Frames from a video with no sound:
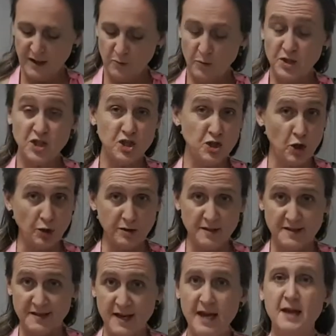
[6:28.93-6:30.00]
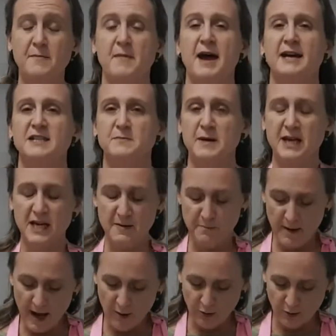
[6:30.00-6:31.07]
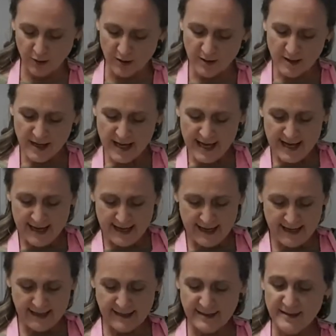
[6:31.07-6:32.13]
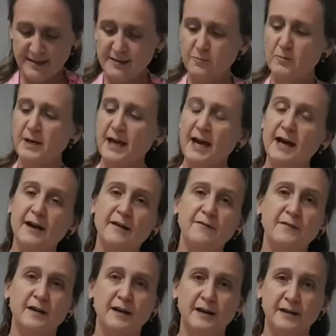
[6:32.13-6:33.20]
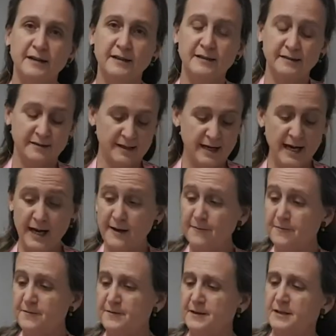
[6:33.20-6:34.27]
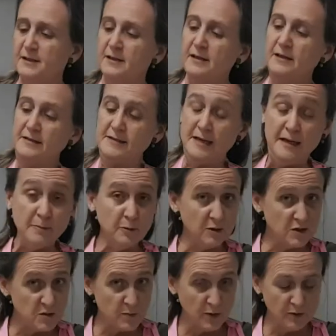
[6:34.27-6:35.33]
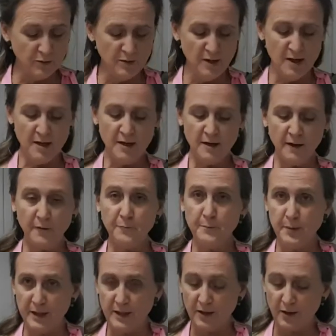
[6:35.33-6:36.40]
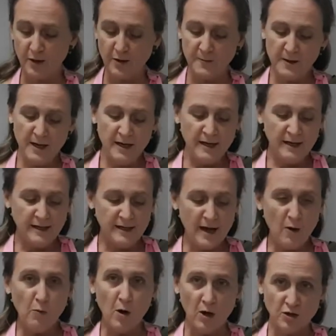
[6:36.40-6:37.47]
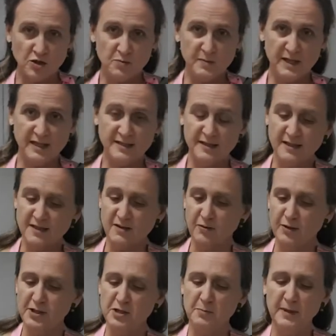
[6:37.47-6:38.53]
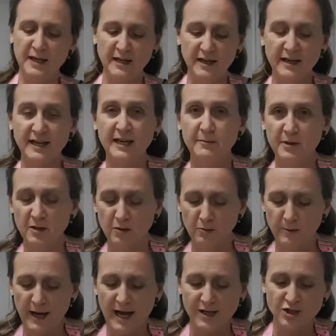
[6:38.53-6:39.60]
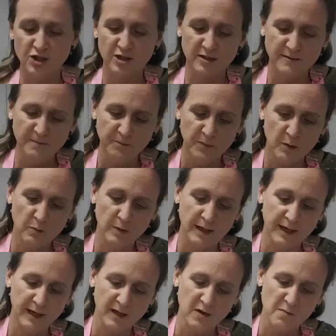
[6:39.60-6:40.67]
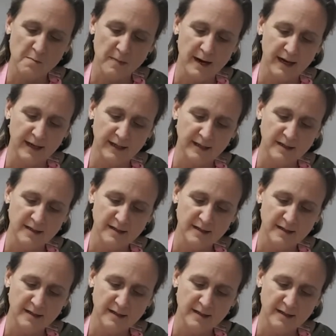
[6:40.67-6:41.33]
which is not the same as baking powder, and we have half a tablespoon of vinegar. Now watch, because it's going to be a chemical reaction when I combine